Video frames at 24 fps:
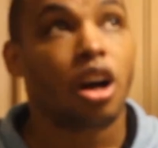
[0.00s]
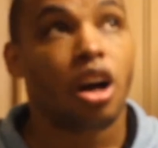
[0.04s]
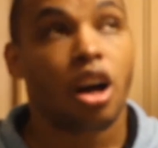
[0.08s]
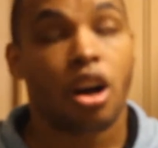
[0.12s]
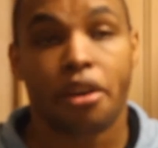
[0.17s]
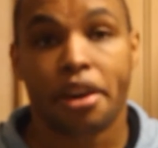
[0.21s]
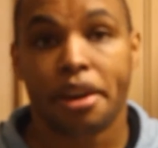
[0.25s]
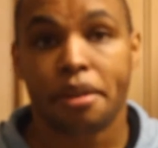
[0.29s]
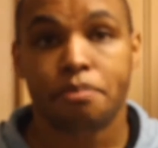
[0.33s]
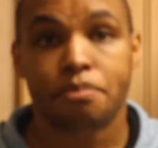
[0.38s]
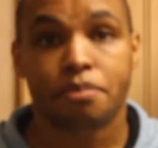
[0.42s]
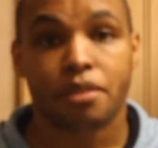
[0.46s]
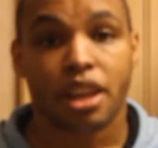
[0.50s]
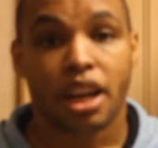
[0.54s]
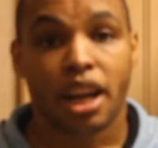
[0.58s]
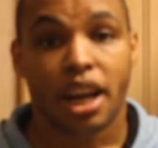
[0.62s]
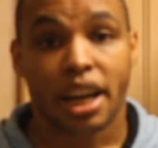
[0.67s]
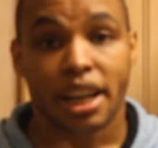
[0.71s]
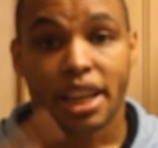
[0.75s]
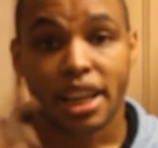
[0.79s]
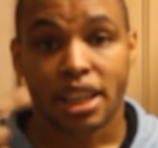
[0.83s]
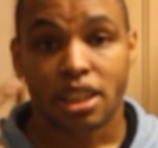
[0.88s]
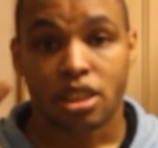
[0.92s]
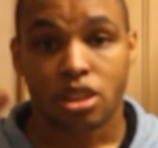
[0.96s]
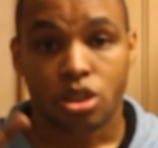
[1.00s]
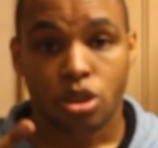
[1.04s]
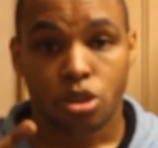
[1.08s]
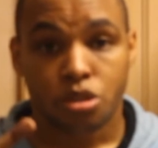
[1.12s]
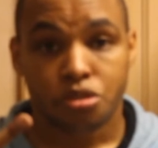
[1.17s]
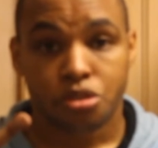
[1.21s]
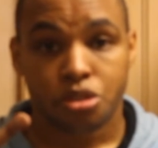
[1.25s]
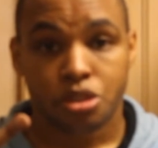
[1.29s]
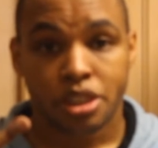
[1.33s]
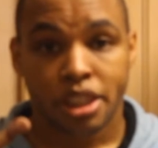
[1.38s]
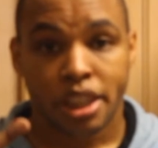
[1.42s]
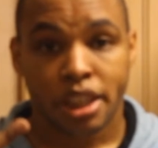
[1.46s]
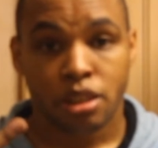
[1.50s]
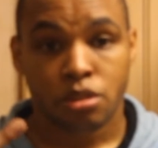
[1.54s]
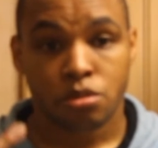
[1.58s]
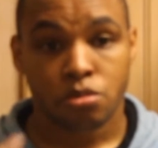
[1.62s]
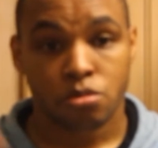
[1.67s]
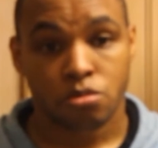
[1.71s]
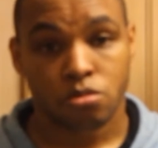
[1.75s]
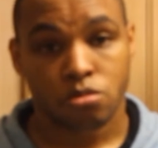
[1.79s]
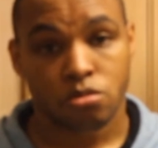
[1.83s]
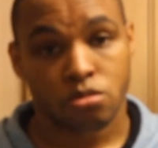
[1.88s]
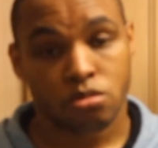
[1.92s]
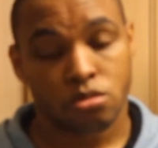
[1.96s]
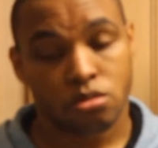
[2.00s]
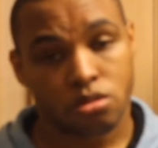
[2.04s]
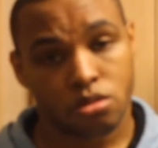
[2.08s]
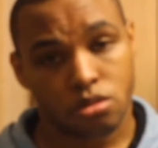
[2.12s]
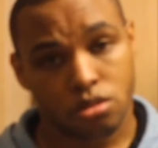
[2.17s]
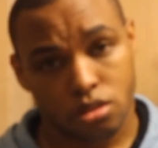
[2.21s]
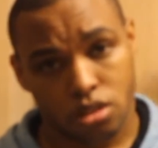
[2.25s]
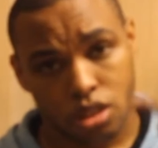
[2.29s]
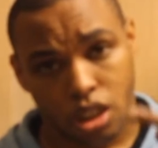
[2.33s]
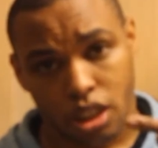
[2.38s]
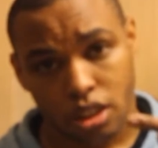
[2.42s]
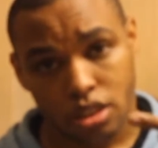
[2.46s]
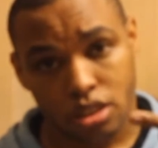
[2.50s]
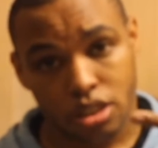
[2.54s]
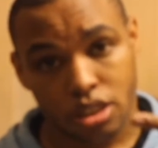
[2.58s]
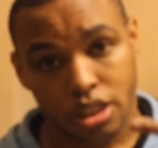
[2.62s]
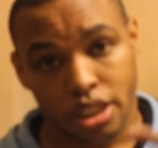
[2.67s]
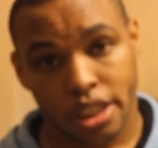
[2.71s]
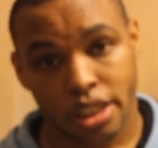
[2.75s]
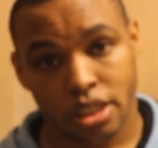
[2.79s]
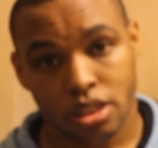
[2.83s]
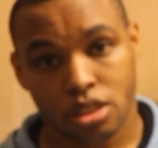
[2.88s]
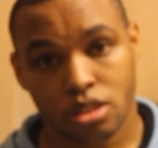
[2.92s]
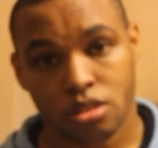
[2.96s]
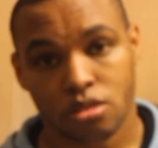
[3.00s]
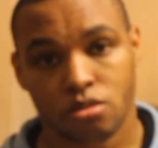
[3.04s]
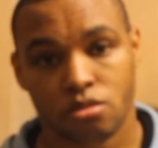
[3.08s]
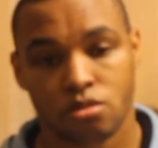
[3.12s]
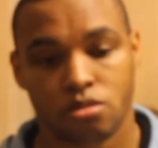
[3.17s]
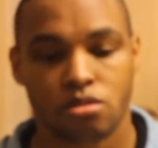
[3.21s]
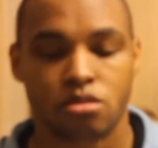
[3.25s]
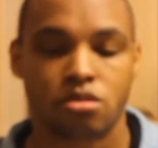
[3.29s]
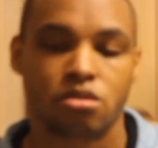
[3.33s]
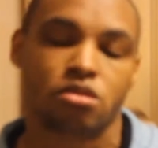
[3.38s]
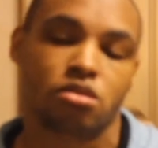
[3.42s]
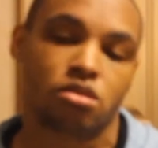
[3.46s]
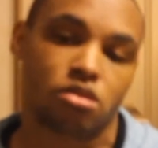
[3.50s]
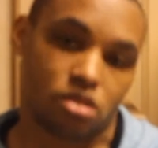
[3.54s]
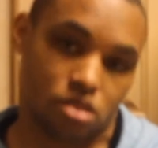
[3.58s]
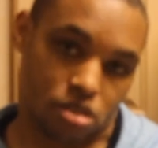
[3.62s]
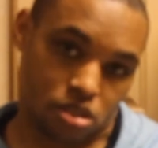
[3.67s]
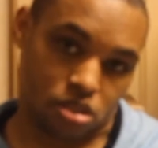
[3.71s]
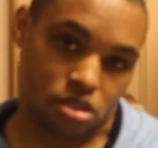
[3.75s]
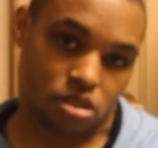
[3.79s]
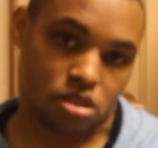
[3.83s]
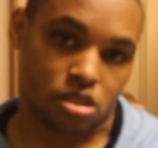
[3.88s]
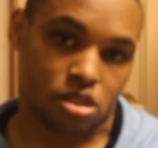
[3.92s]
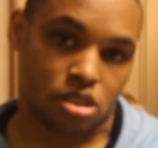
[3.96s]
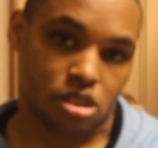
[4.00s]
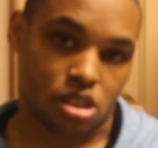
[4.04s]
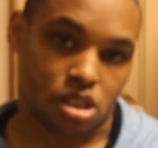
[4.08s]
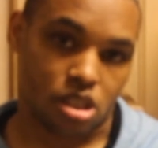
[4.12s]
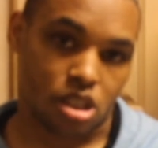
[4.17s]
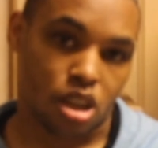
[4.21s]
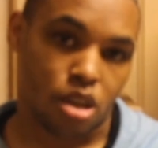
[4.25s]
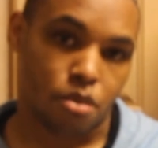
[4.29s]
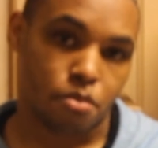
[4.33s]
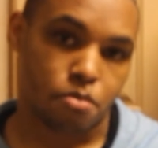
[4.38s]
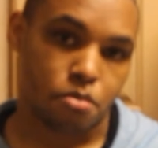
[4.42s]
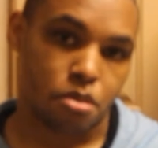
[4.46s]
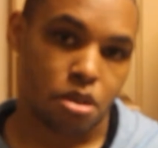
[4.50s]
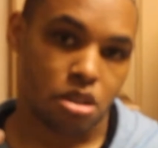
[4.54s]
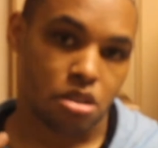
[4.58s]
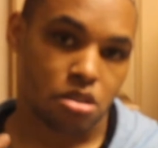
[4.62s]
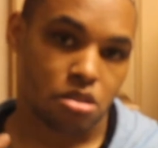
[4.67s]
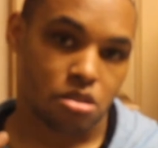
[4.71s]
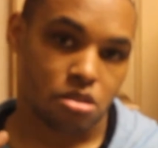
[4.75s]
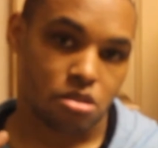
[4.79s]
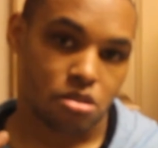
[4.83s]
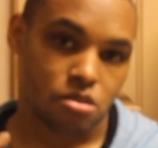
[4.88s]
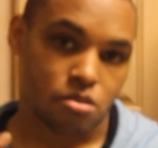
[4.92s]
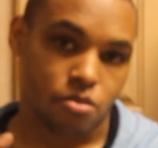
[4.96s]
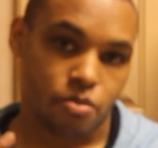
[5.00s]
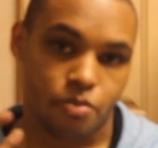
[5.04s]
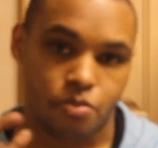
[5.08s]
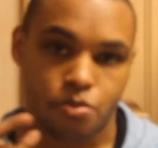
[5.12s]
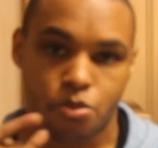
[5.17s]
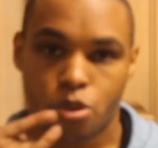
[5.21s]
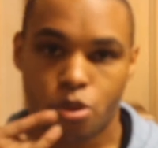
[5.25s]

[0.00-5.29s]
All right, I gotta go for now. Talk to you later, and peace.